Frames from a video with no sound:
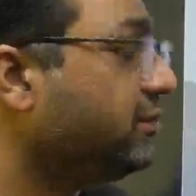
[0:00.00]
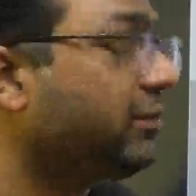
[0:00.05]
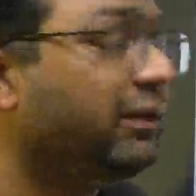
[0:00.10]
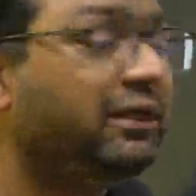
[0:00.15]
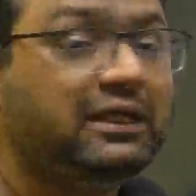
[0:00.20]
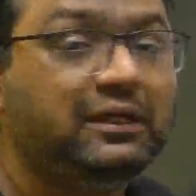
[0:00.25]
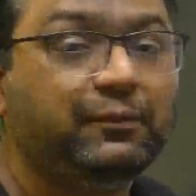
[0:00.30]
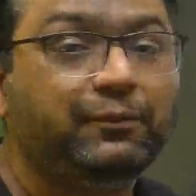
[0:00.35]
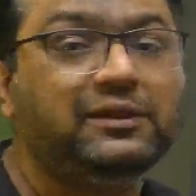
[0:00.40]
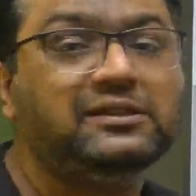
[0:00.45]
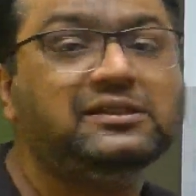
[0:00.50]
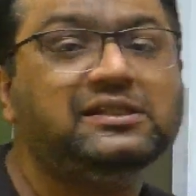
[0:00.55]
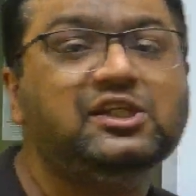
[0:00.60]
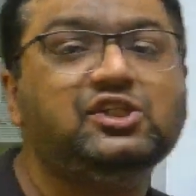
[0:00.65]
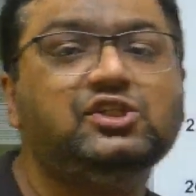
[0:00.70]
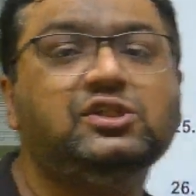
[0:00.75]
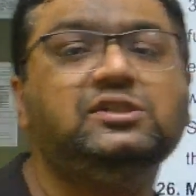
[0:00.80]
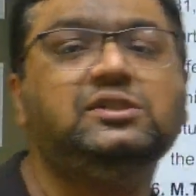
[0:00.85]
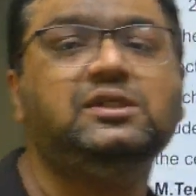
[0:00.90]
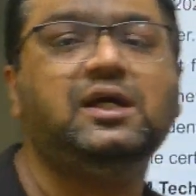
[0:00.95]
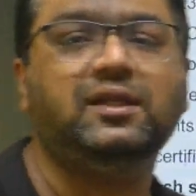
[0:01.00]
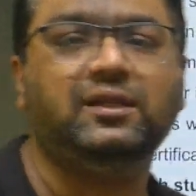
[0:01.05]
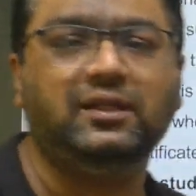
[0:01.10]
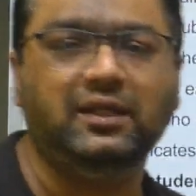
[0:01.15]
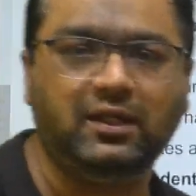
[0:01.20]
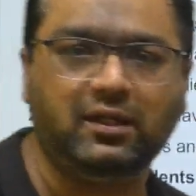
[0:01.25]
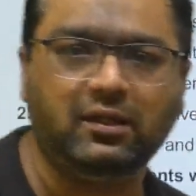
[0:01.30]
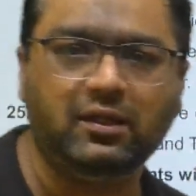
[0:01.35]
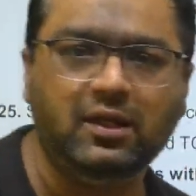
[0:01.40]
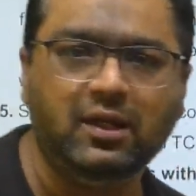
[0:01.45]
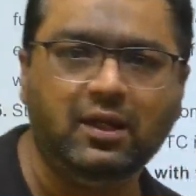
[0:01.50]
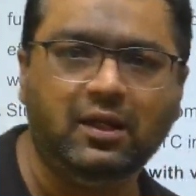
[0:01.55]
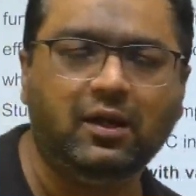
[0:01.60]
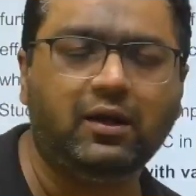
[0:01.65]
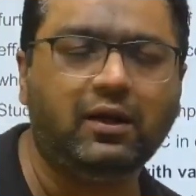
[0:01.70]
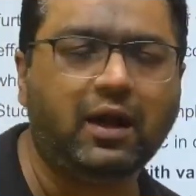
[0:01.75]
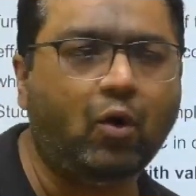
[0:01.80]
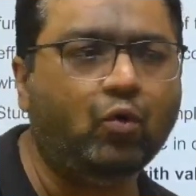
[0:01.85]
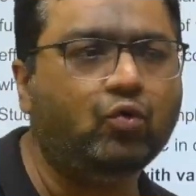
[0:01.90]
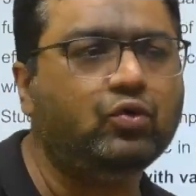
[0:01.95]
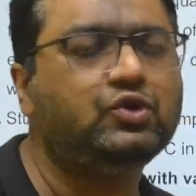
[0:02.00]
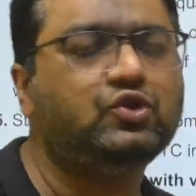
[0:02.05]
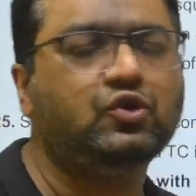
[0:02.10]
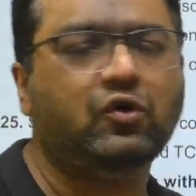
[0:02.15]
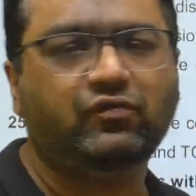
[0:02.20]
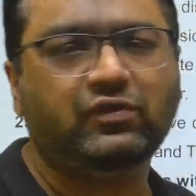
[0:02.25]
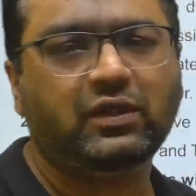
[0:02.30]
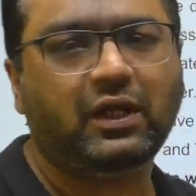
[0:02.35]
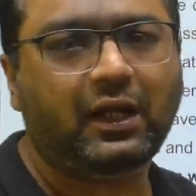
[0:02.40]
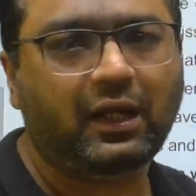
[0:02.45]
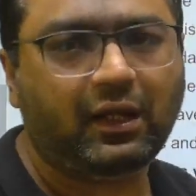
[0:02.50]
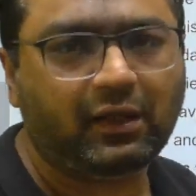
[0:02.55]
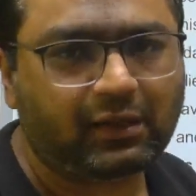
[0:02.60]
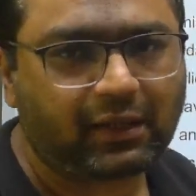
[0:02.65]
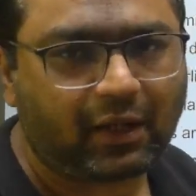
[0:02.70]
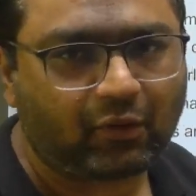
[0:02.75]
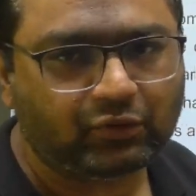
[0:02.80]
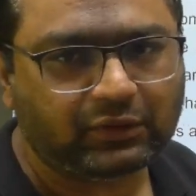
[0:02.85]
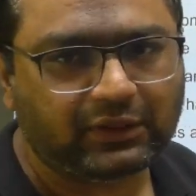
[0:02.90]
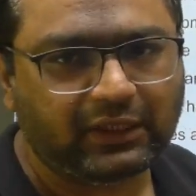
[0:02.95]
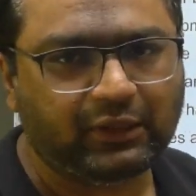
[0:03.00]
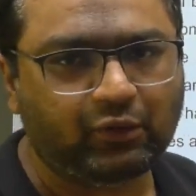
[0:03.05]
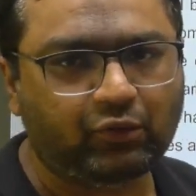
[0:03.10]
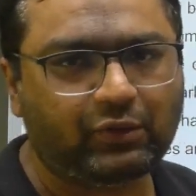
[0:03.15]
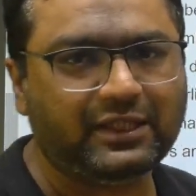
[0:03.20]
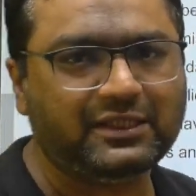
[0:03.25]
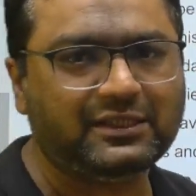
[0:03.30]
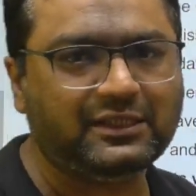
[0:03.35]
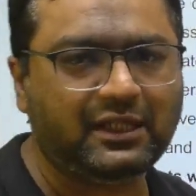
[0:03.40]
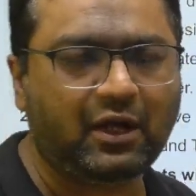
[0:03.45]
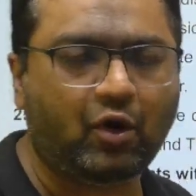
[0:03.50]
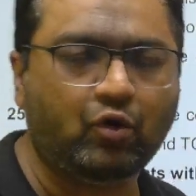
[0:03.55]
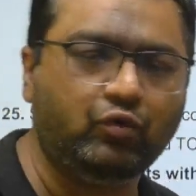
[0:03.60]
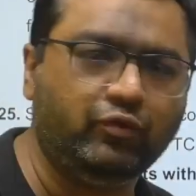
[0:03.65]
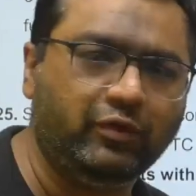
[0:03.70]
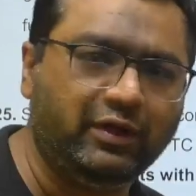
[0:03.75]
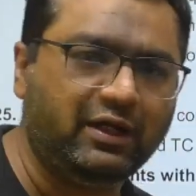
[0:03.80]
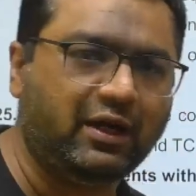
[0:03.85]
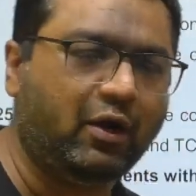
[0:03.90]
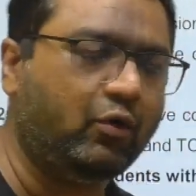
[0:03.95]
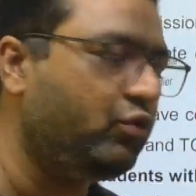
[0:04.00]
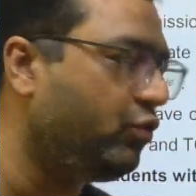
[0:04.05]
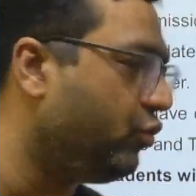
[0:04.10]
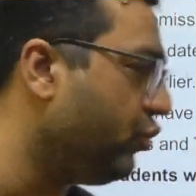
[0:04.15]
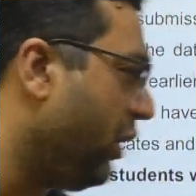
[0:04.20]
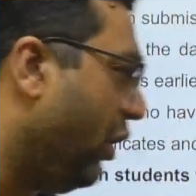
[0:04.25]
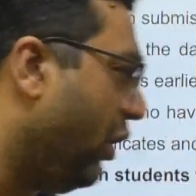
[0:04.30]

Multiple sessions are there, rounds of the counseling, you can say round 1, round 2,